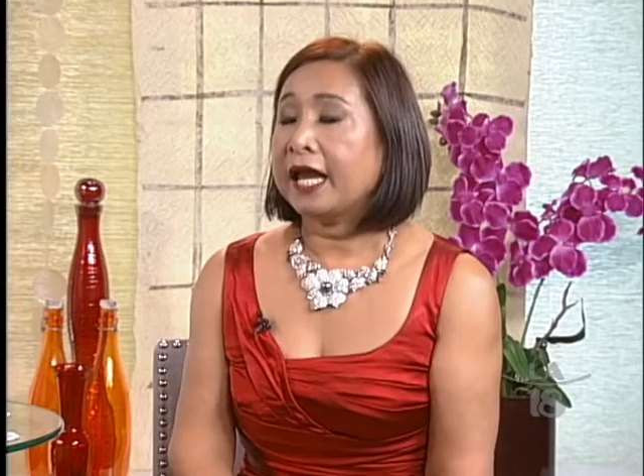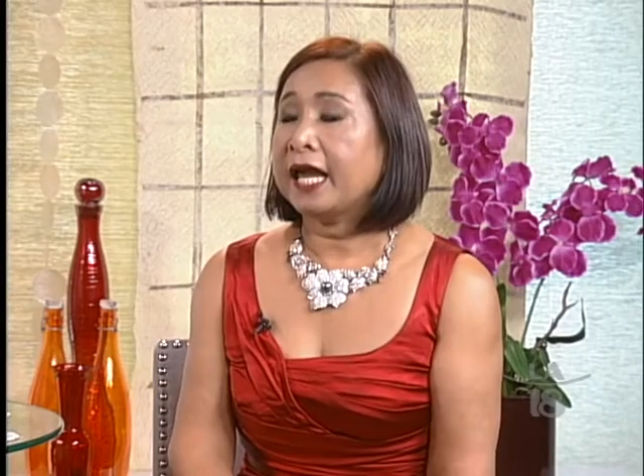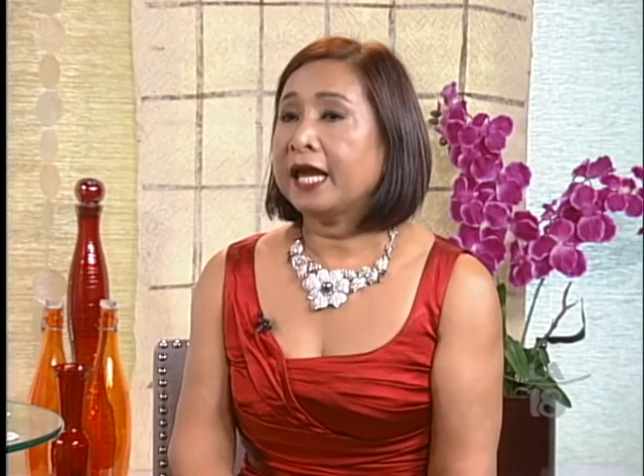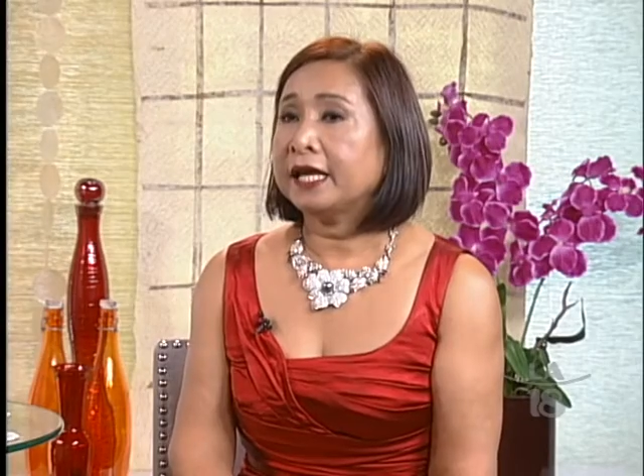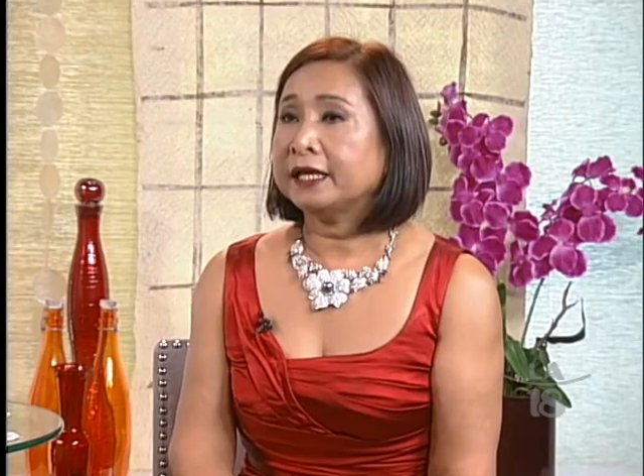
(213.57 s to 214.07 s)

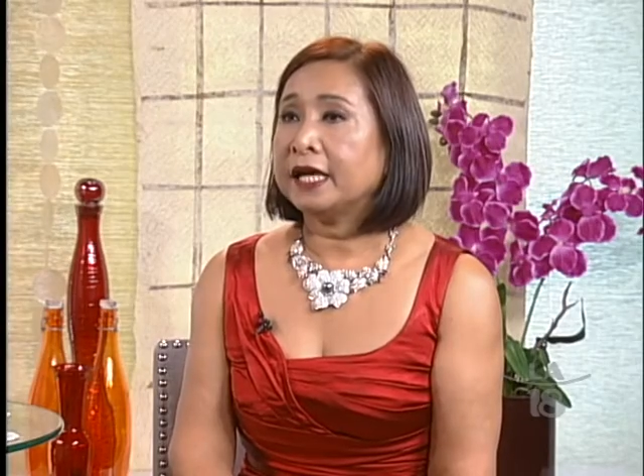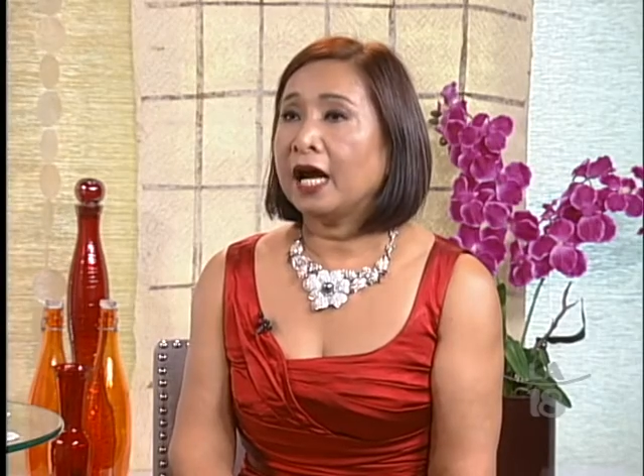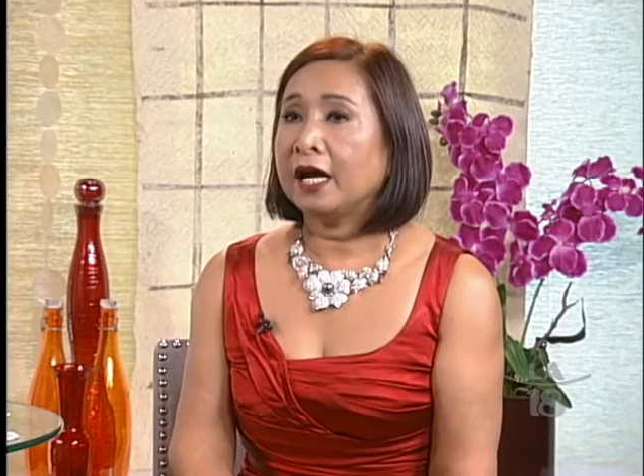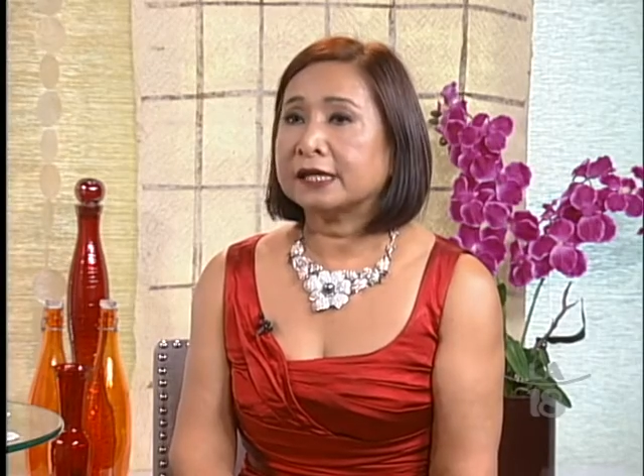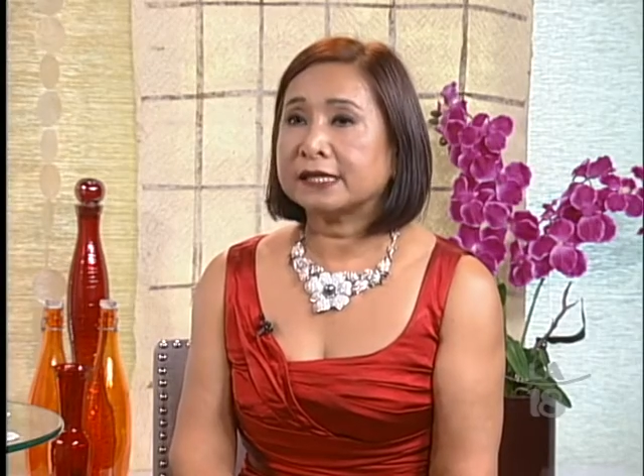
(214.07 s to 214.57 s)
And
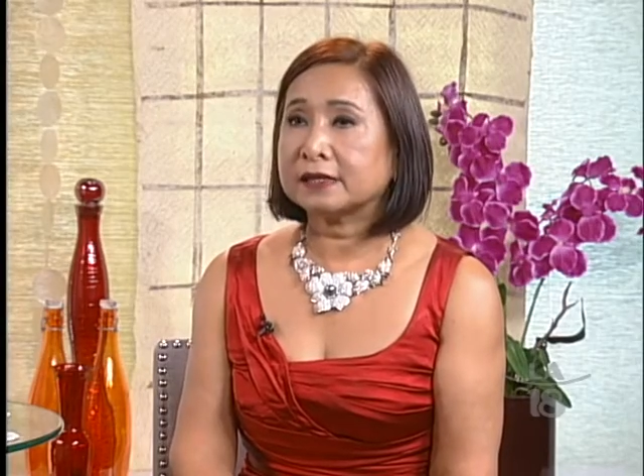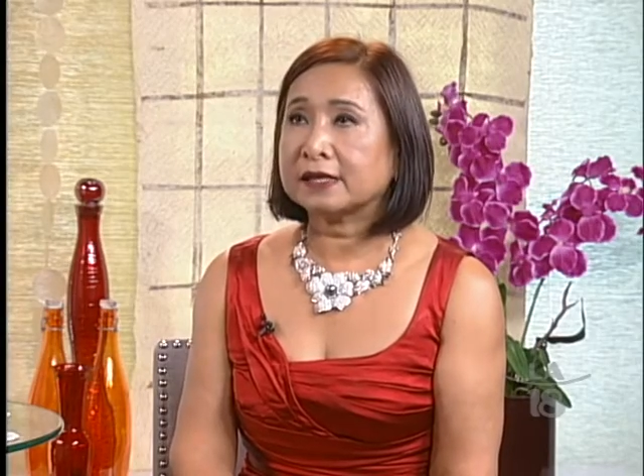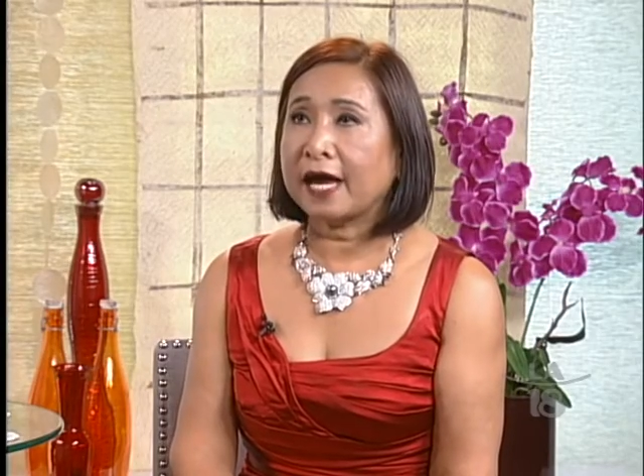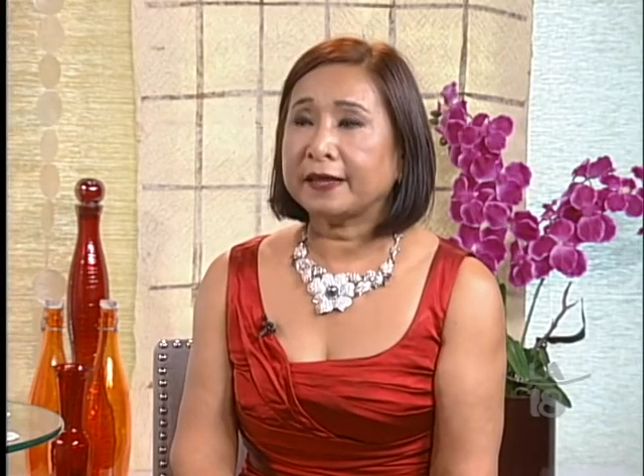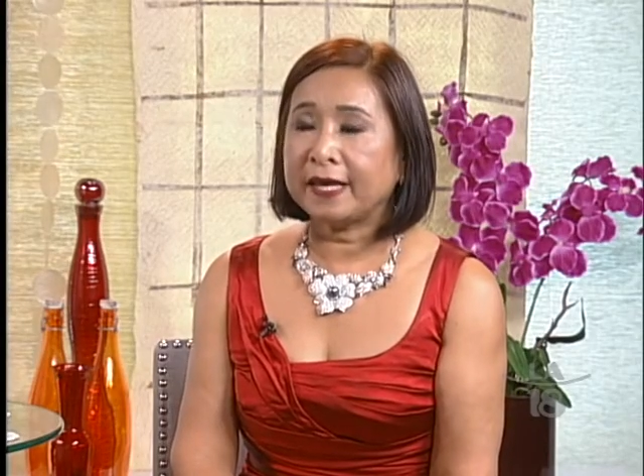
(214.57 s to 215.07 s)
uh,
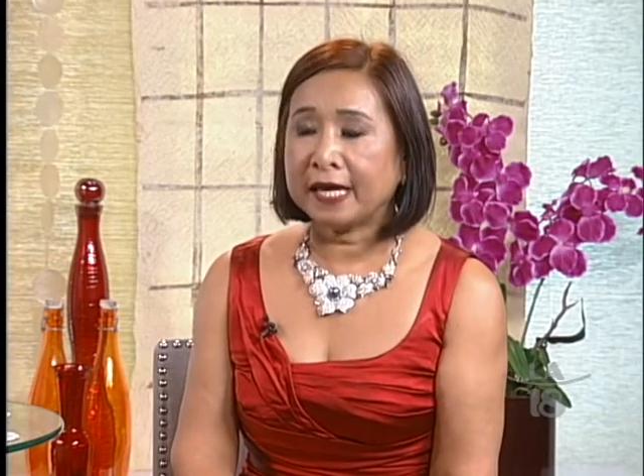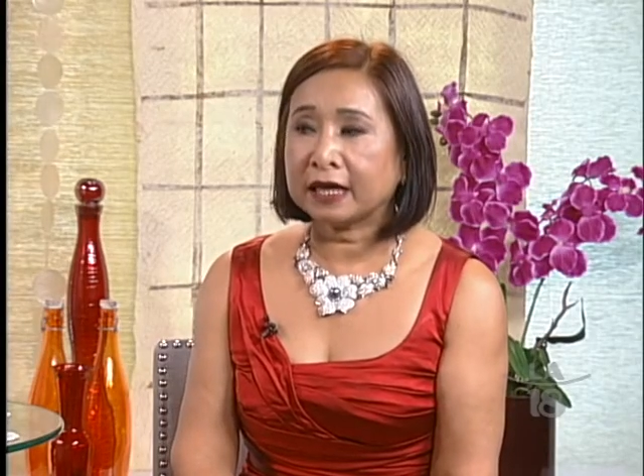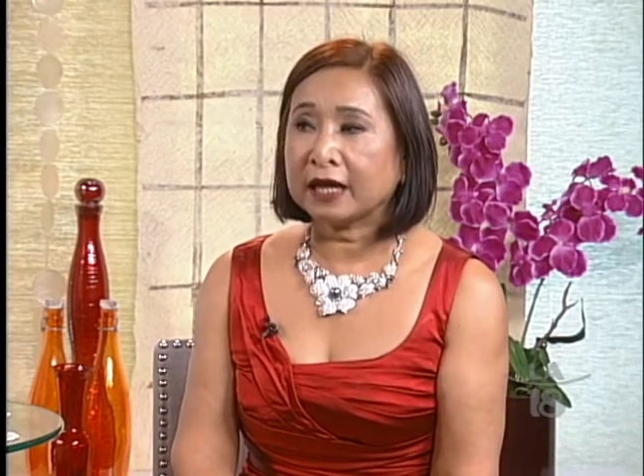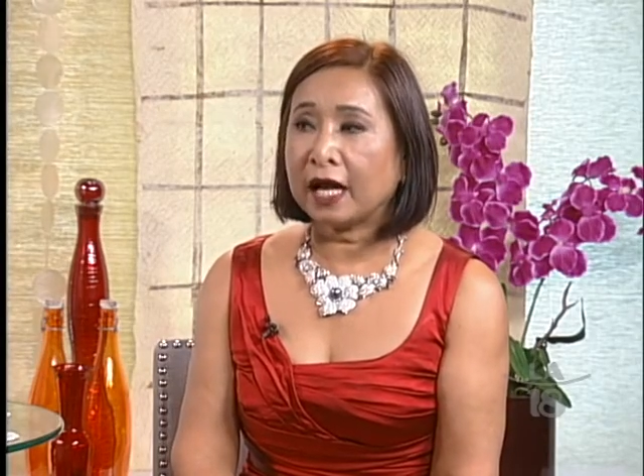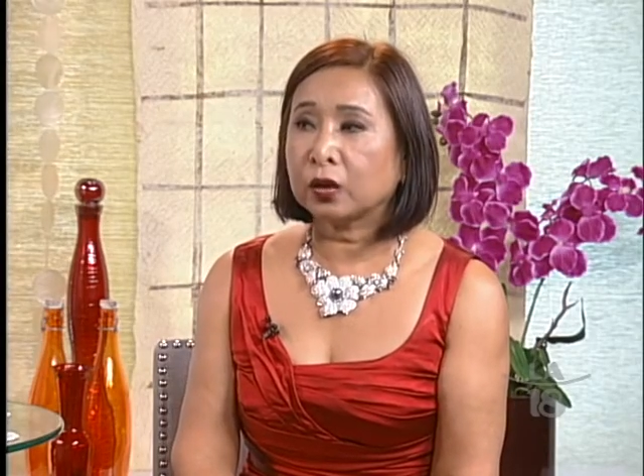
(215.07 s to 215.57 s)
I think
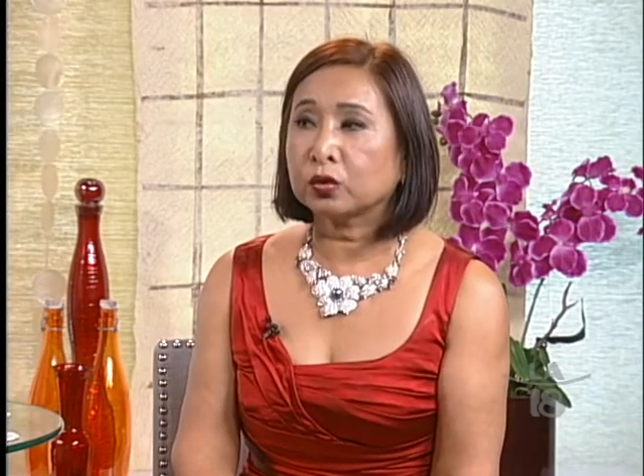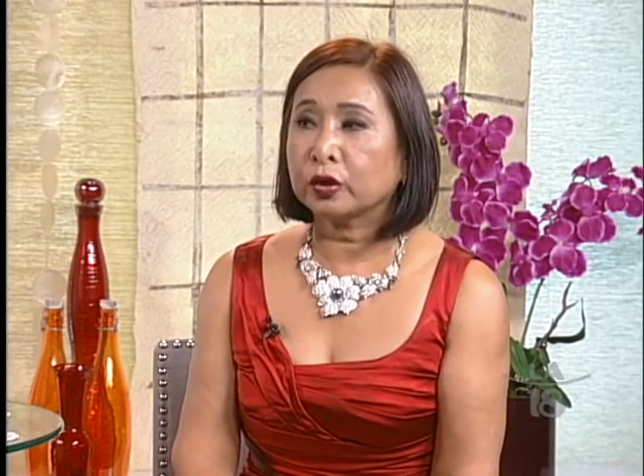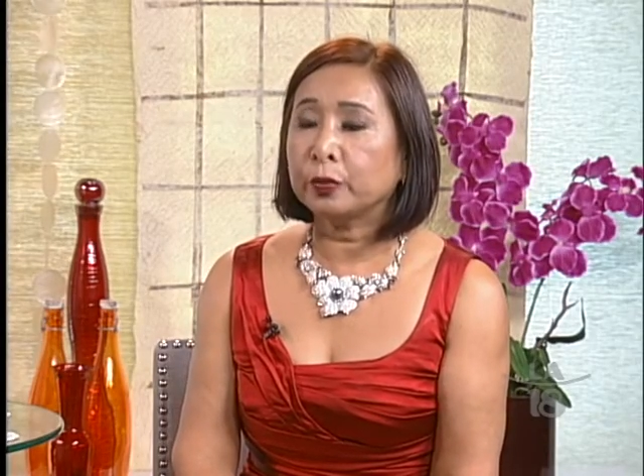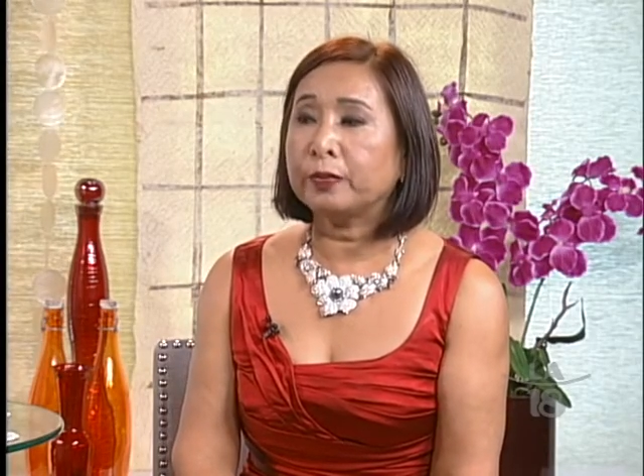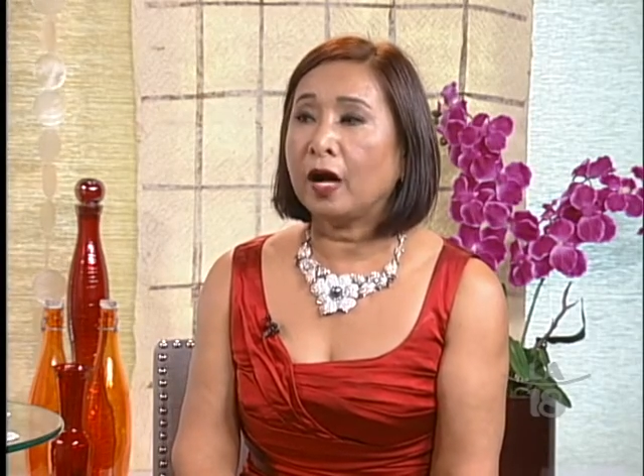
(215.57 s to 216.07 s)
a
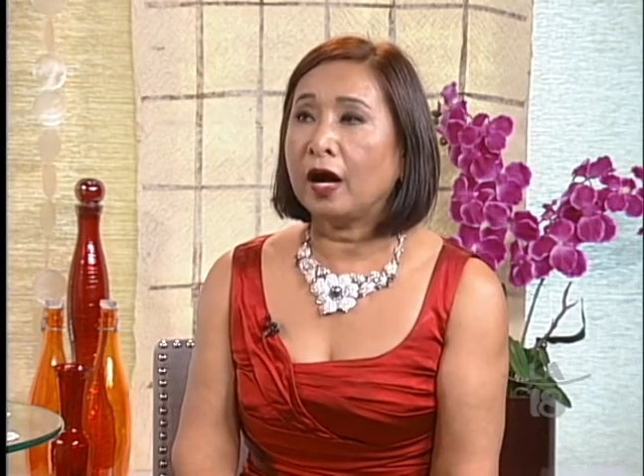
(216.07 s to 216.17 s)
group,